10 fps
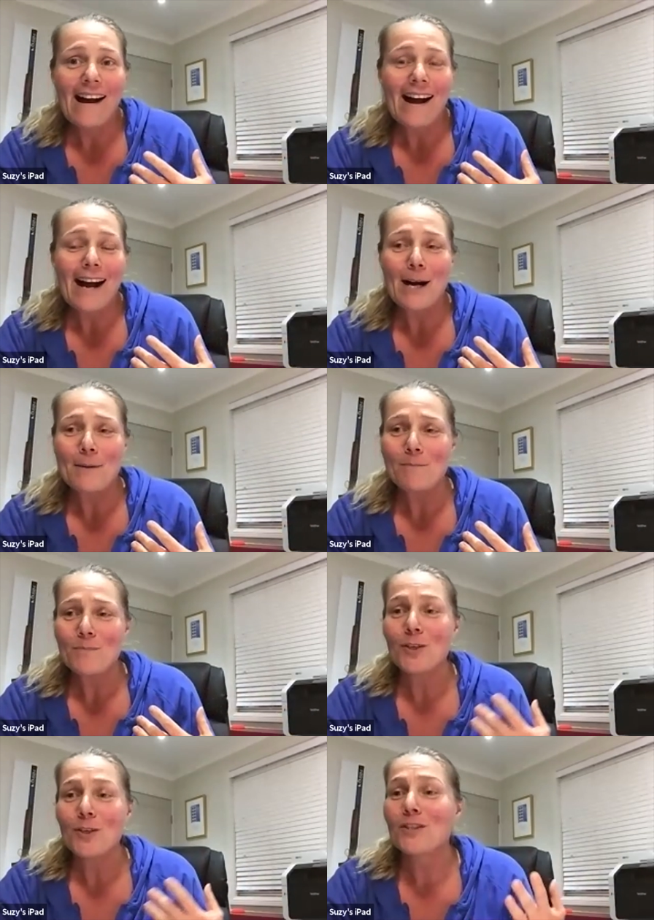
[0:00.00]
um,
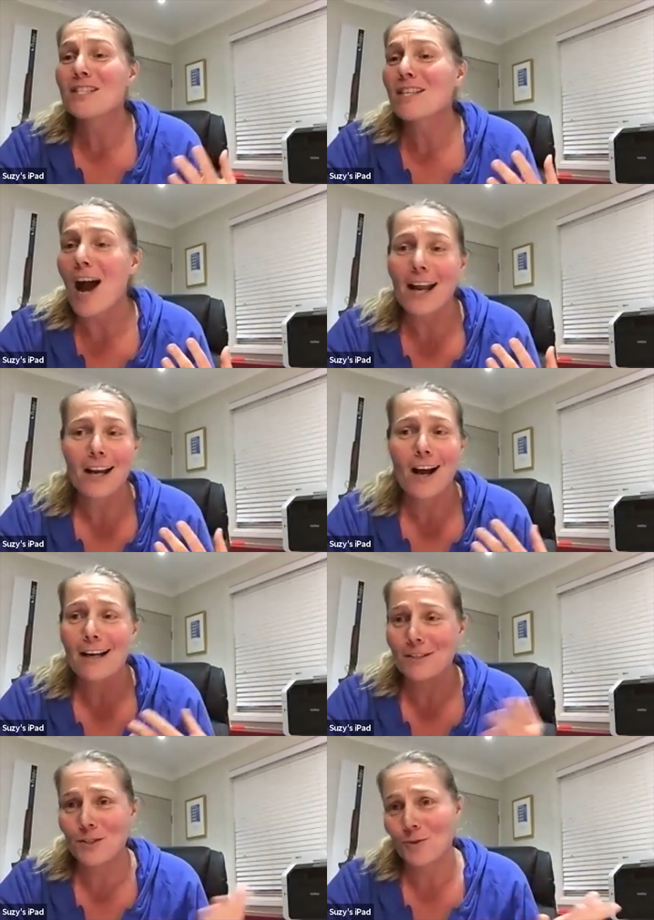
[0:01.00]
to use cyanide
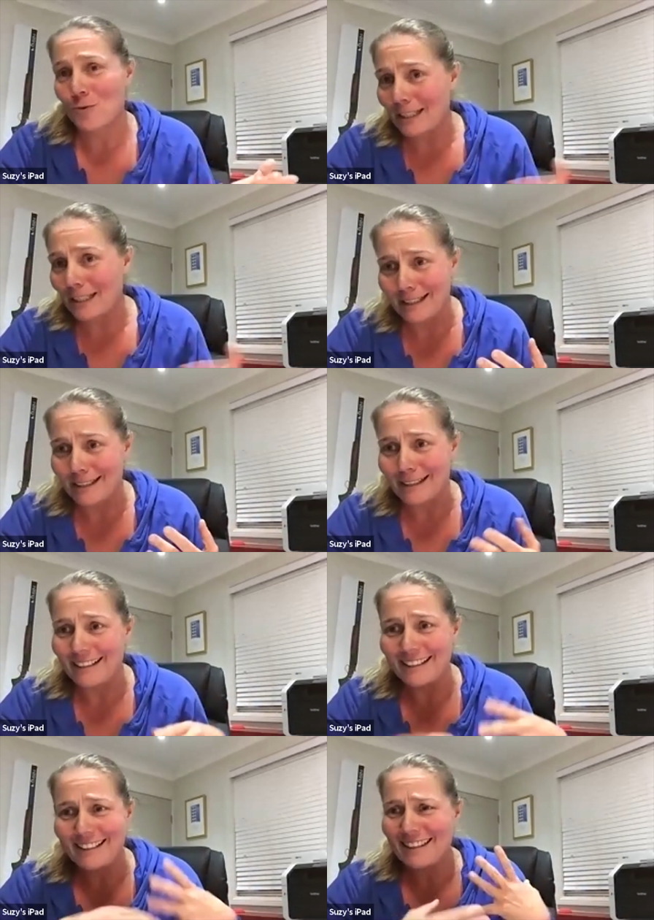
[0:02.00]
and strychnine
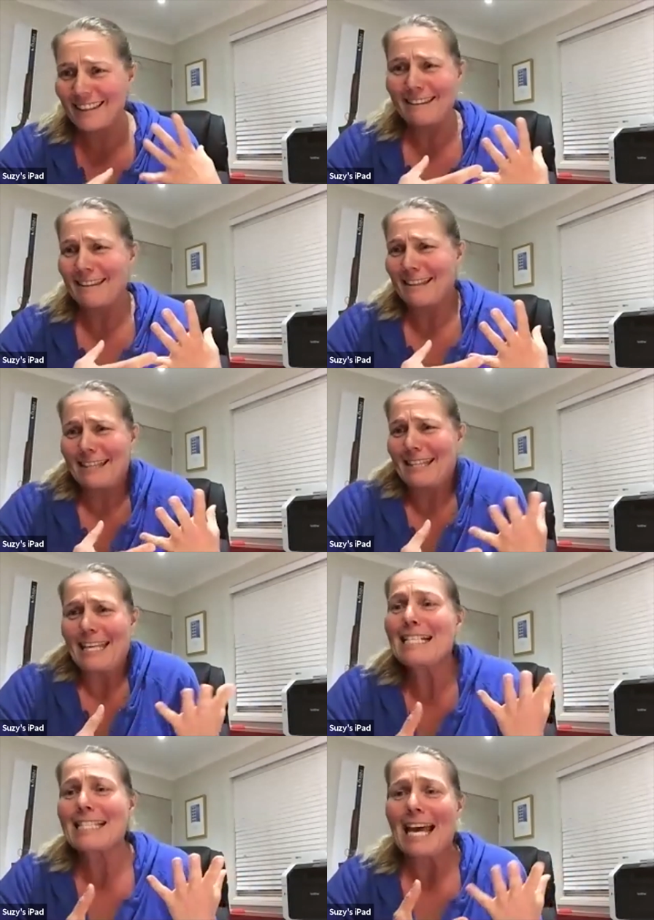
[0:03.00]
and
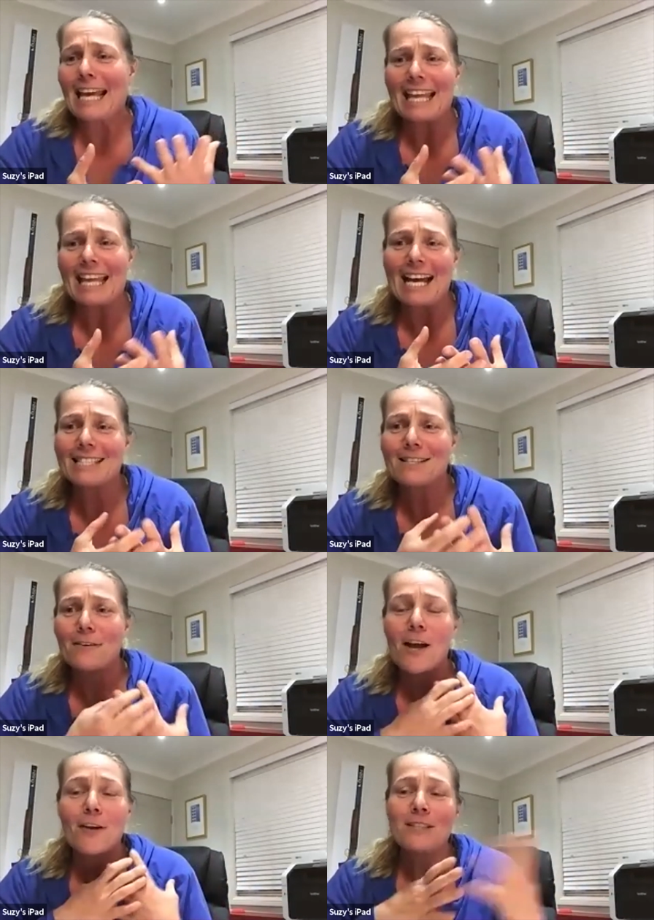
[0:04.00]
things like that. So
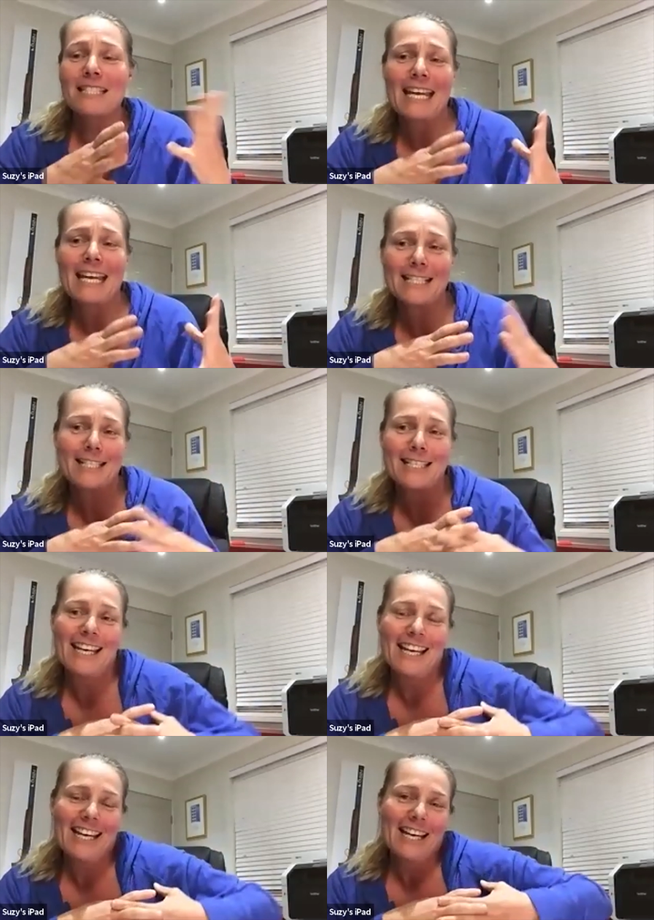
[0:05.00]
if I could teach
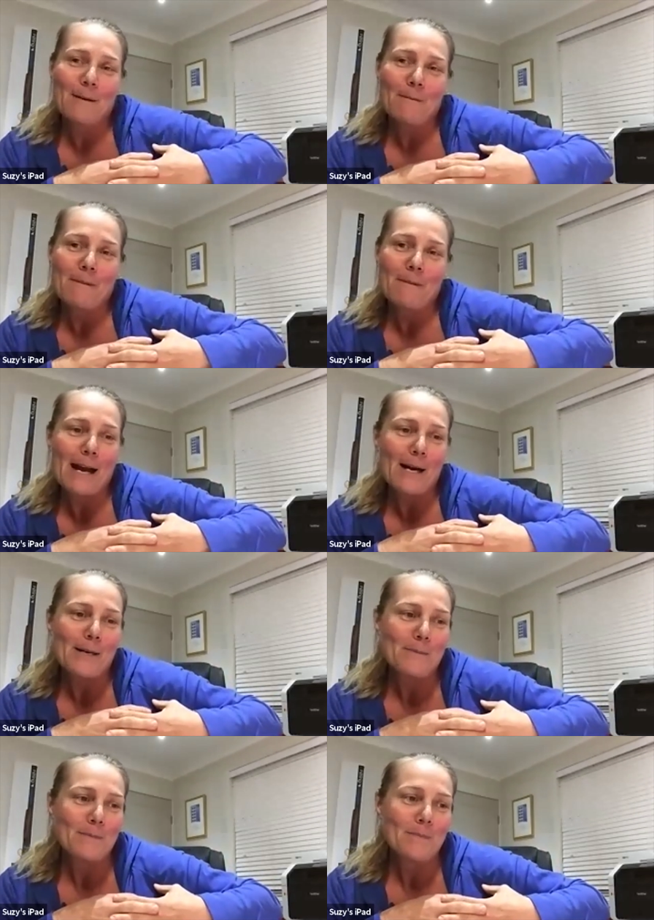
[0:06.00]

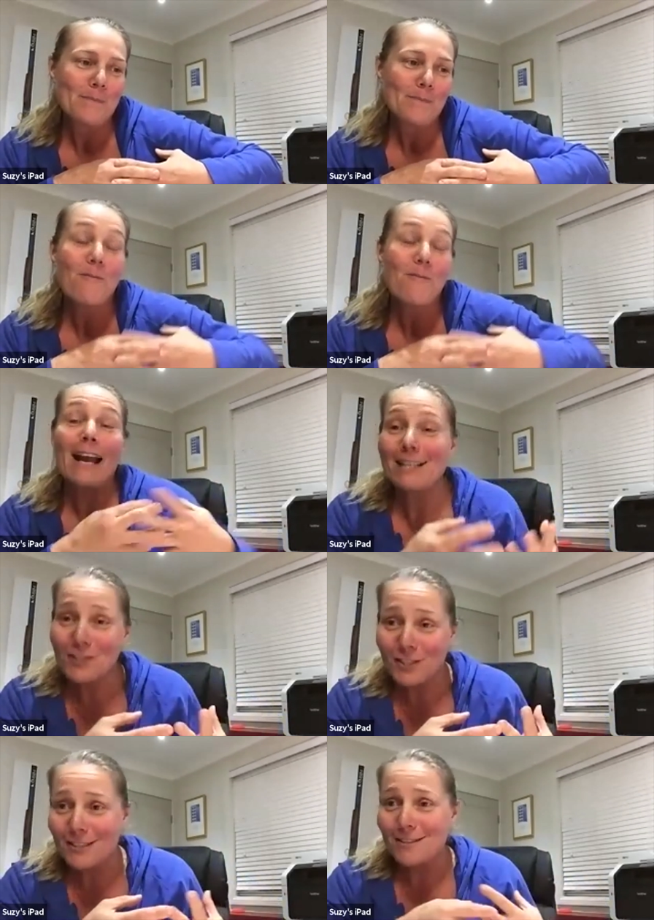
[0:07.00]
um,
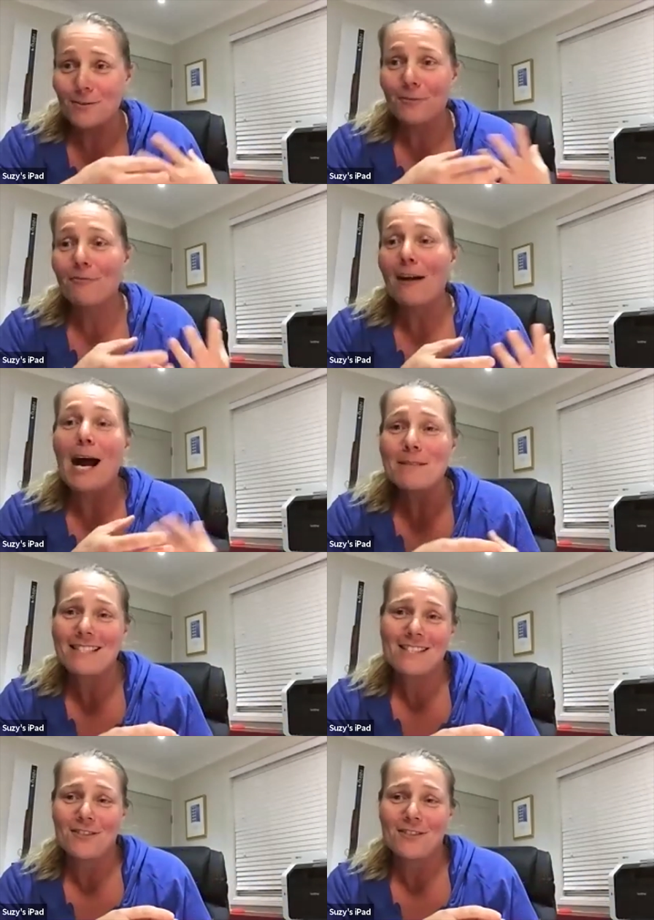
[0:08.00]
rangers or
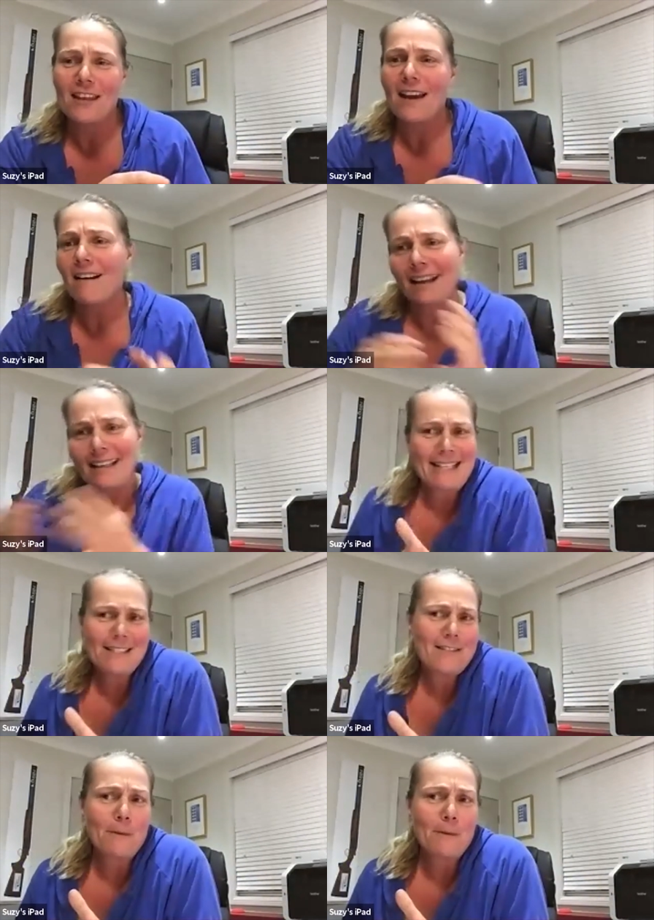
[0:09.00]
farmers to do that, I can
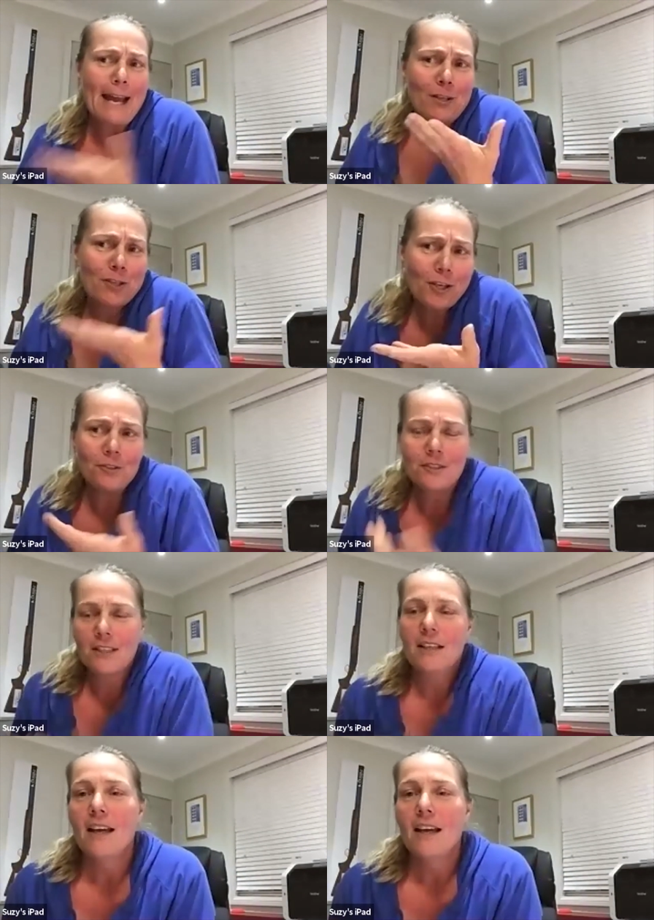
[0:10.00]
teach someone how to shoot.